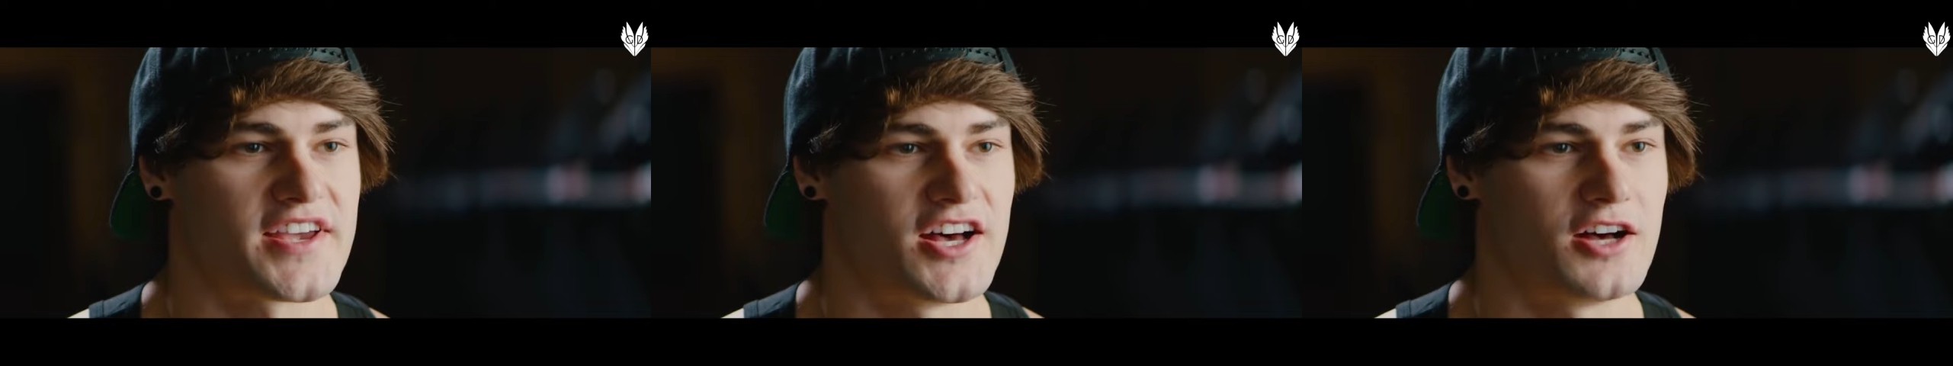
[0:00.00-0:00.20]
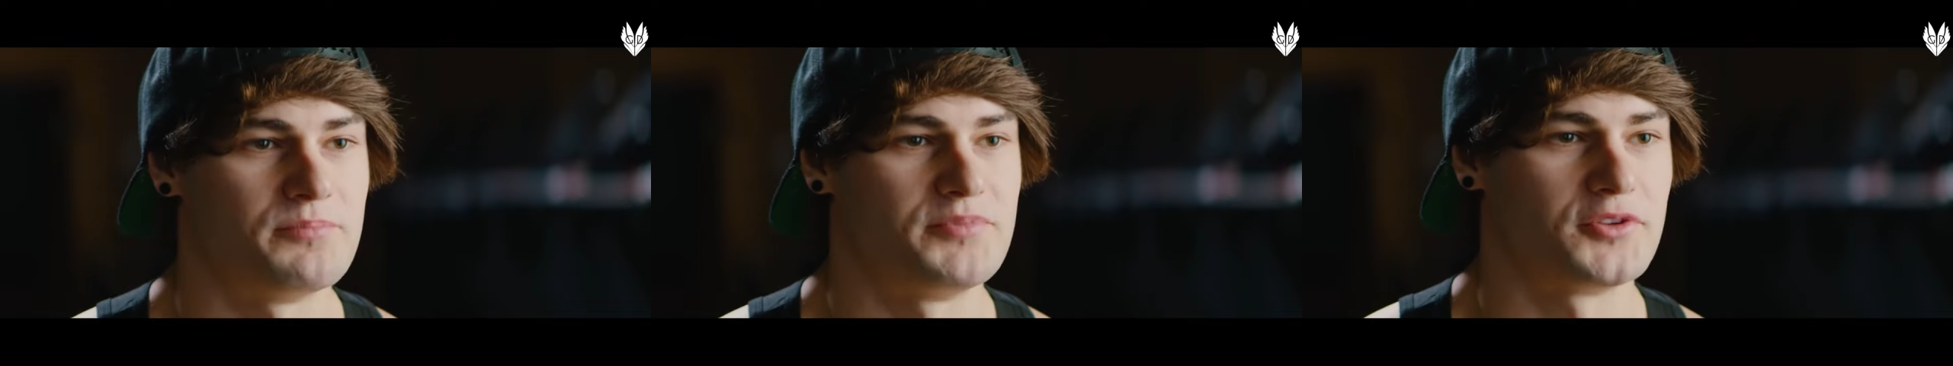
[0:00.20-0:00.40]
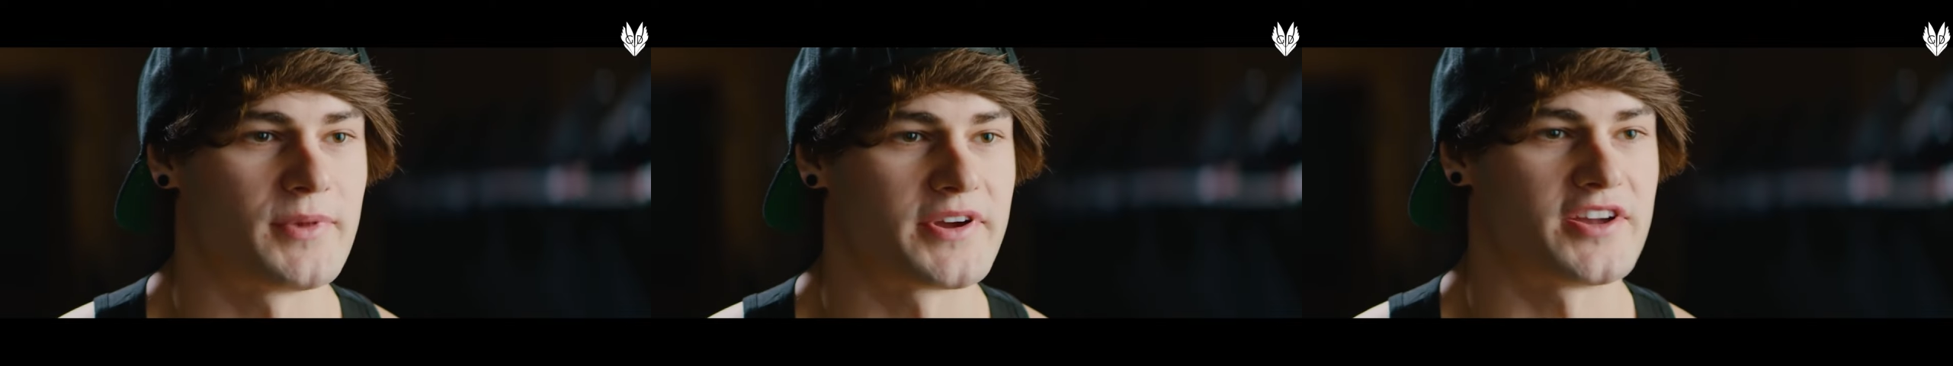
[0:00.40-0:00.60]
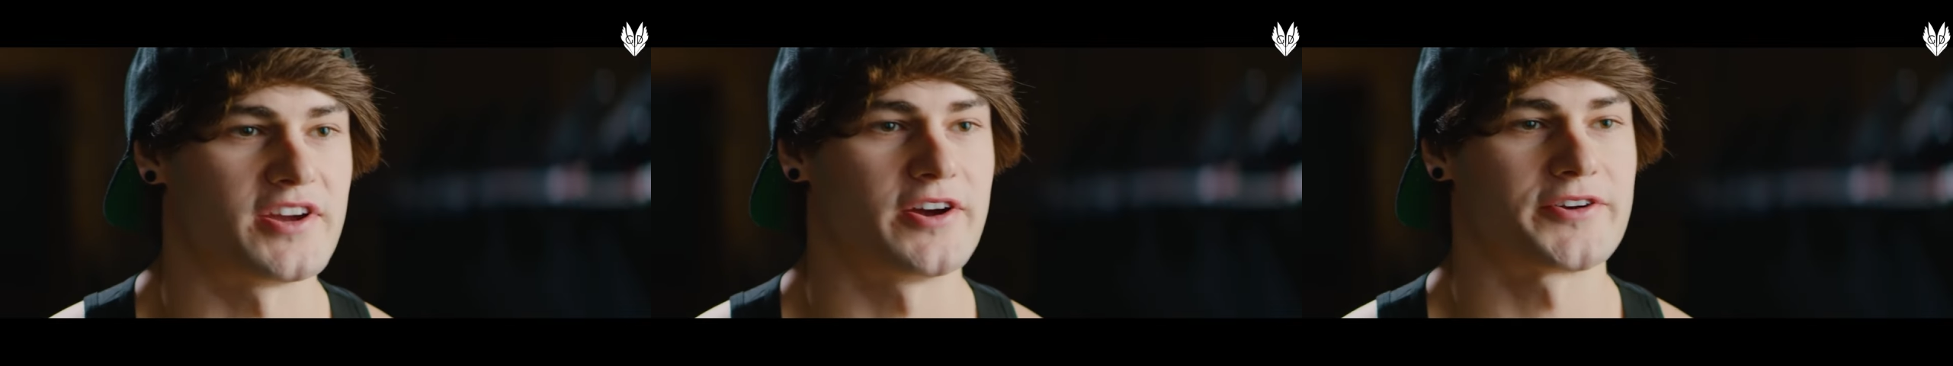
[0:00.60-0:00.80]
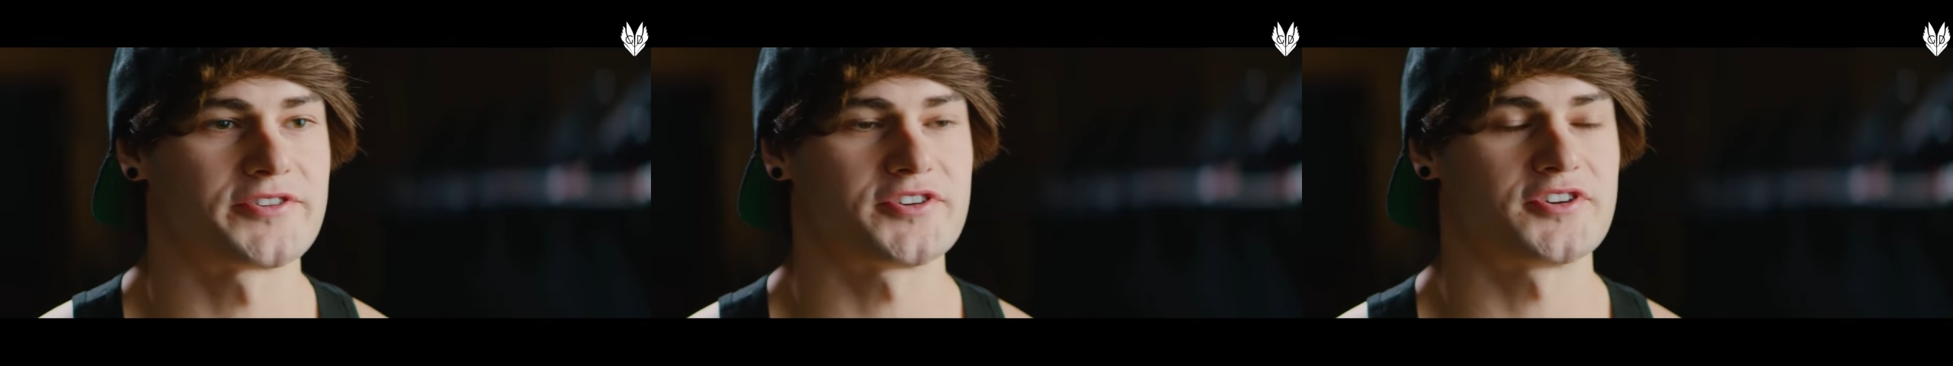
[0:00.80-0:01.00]
that helped build my
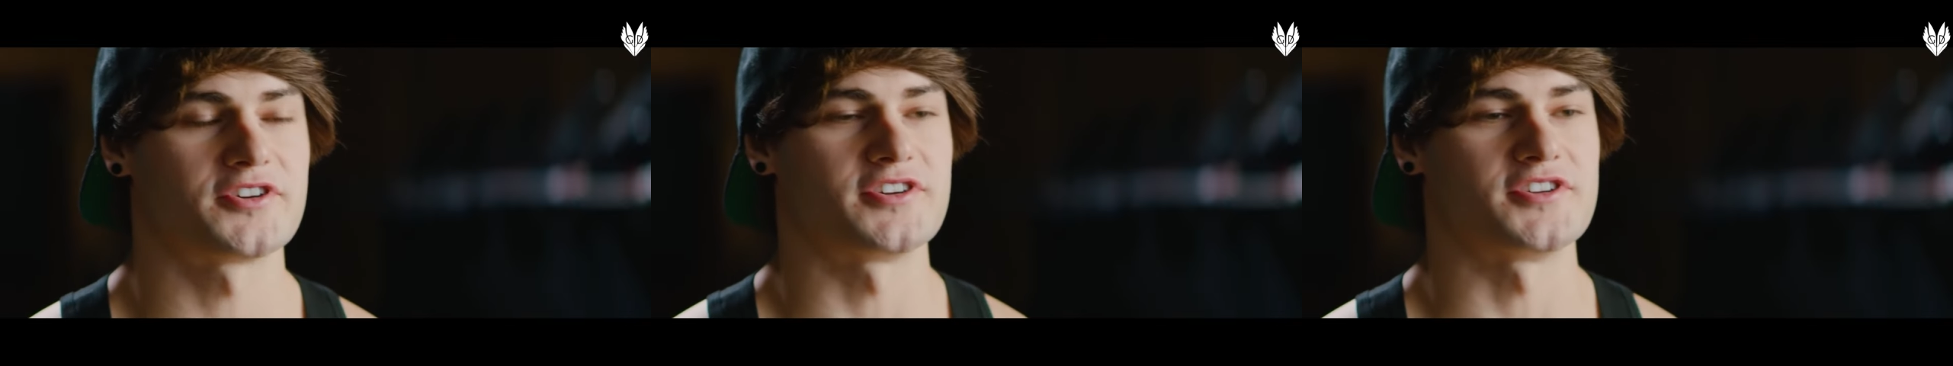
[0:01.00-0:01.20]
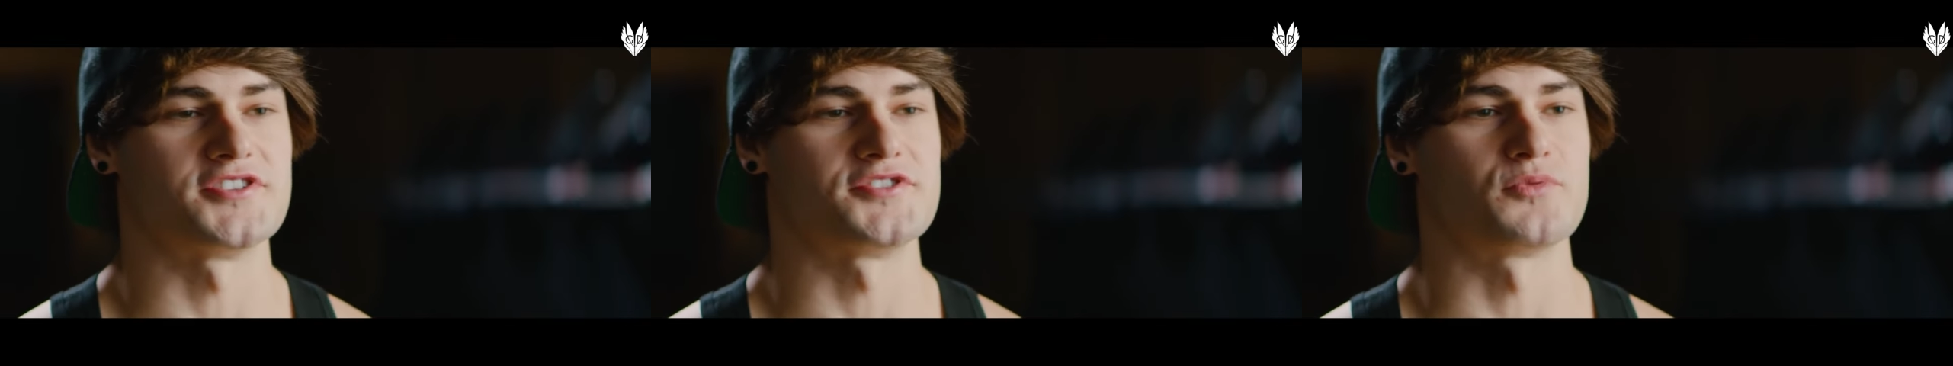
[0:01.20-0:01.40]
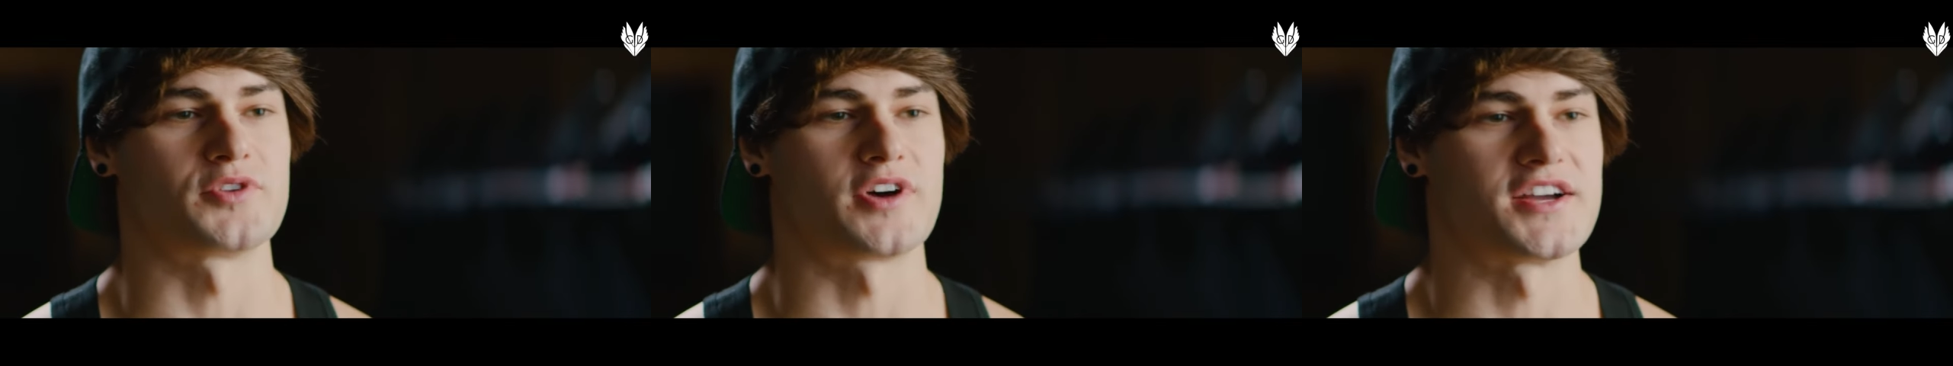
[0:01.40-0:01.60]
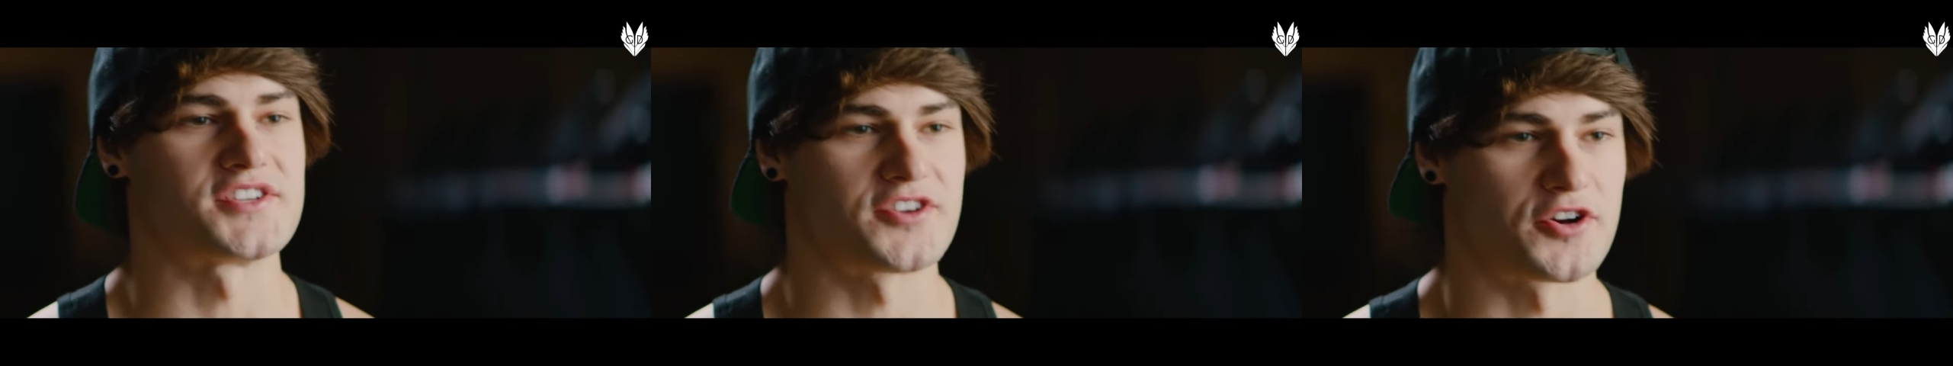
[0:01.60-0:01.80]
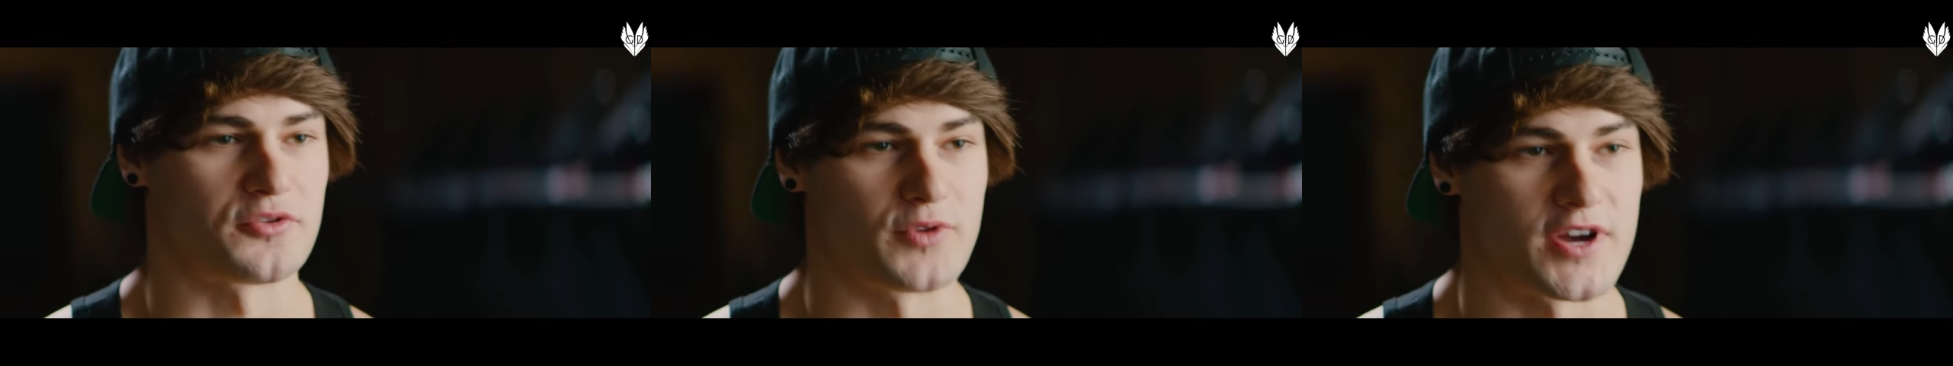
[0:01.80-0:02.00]
character is when I
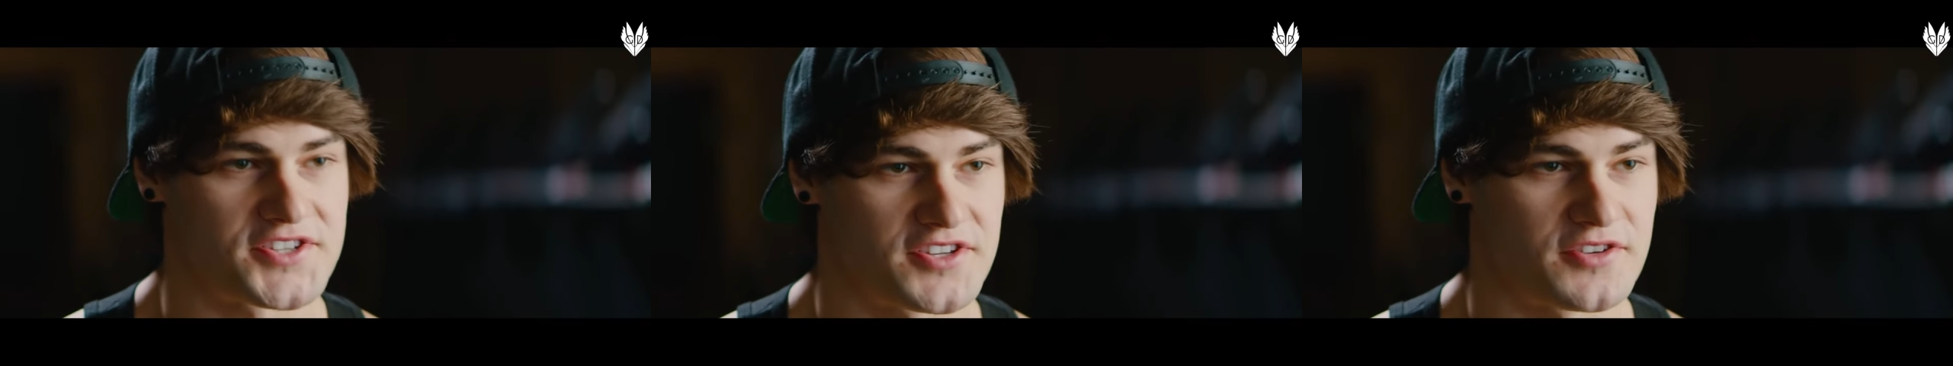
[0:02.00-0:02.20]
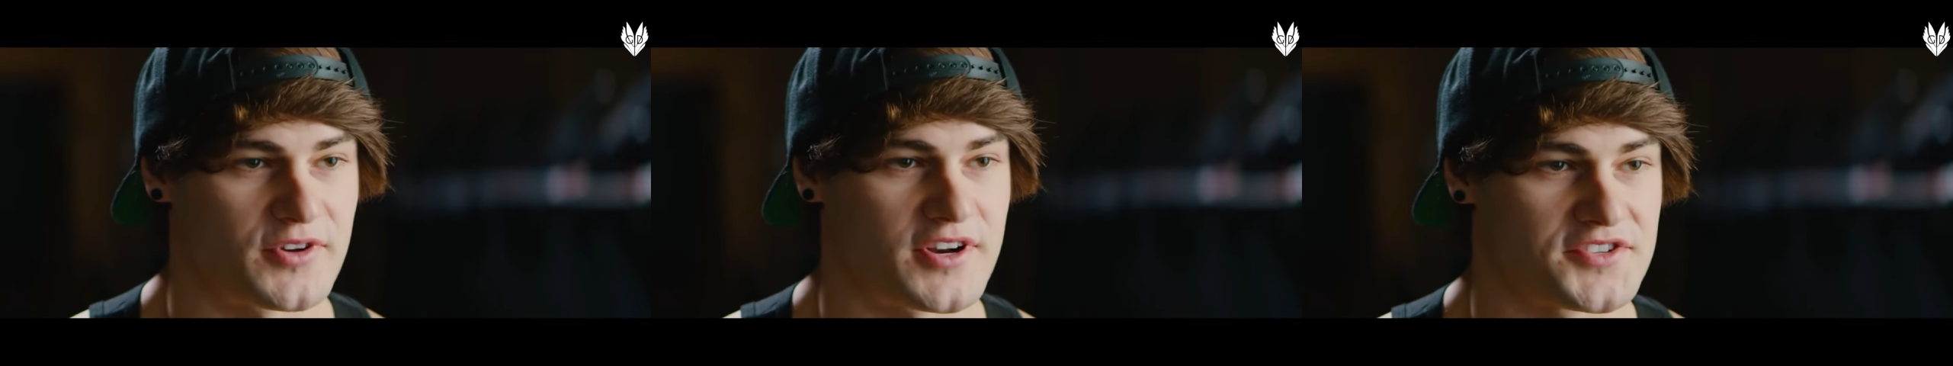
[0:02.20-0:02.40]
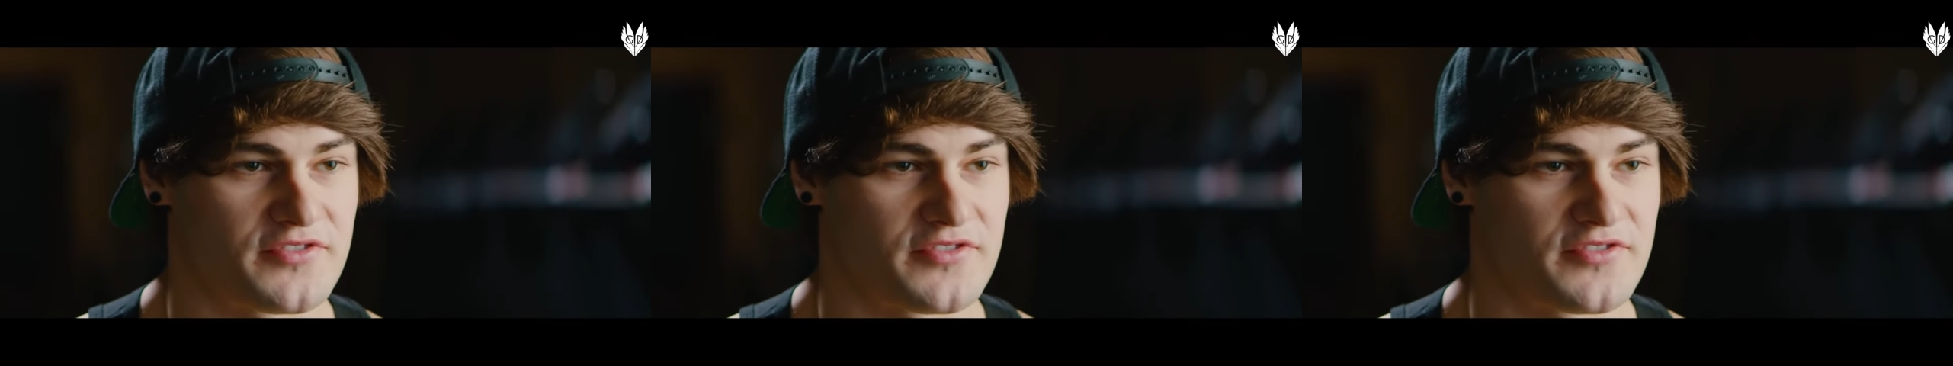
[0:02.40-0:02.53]
started wrestling when I